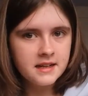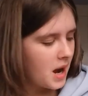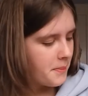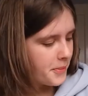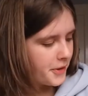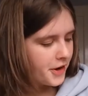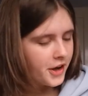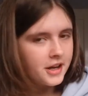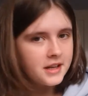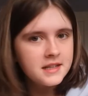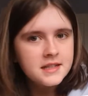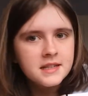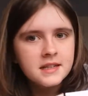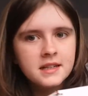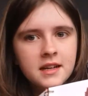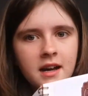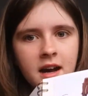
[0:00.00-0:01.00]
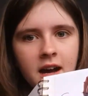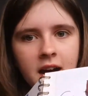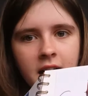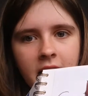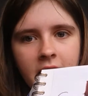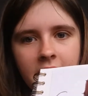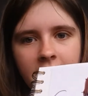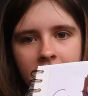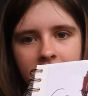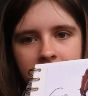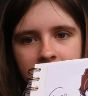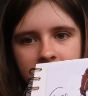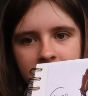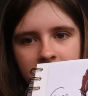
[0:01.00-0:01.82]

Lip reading: I put her